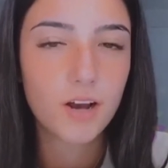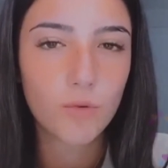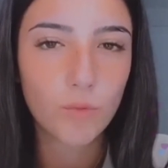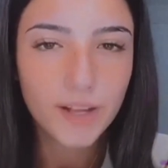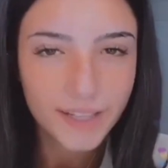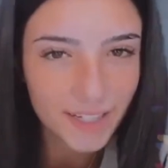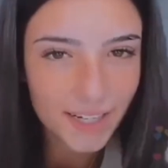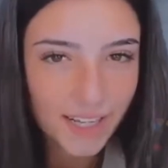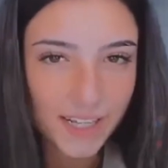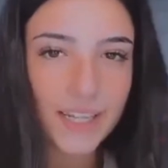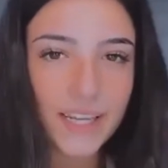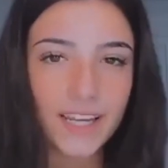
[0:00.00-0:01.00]
What
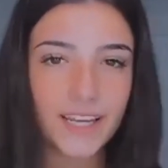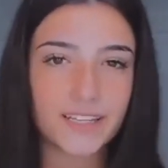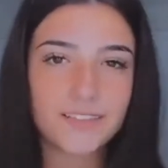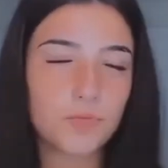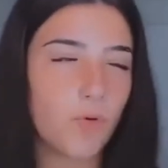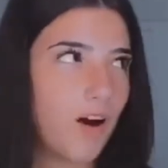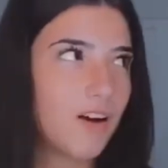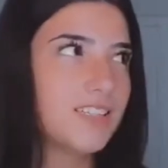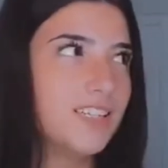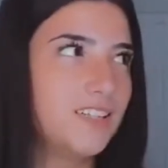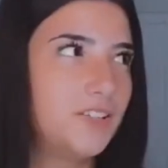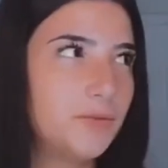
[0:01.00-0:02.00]
idiot
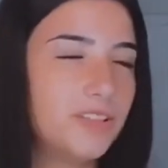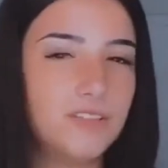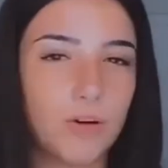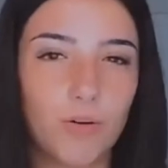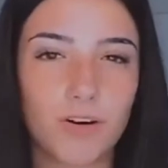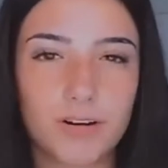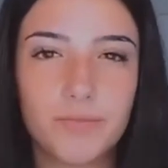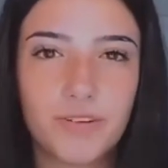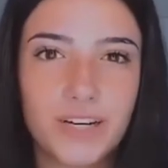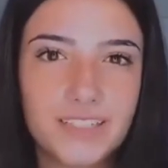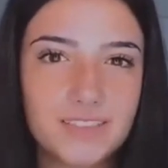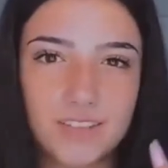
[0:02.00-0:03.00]
walks into a door and
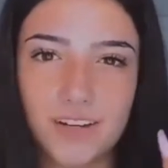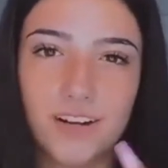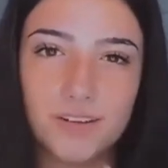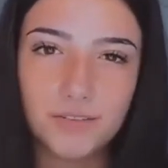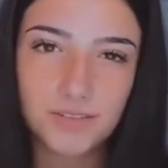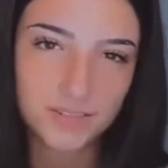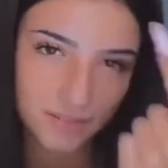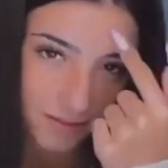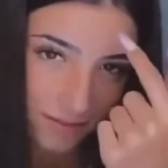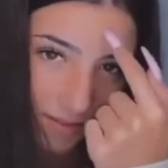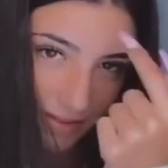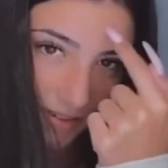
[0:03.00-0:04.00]
breaks her nose?
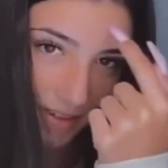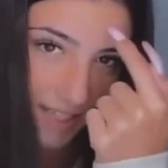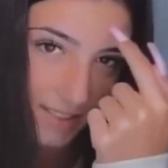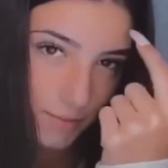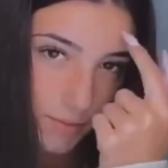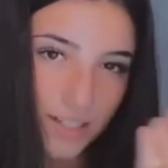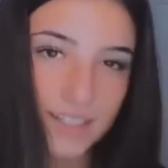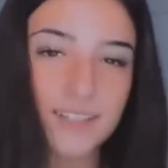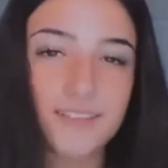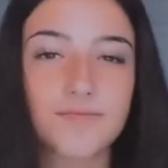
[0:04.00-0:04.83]
This one.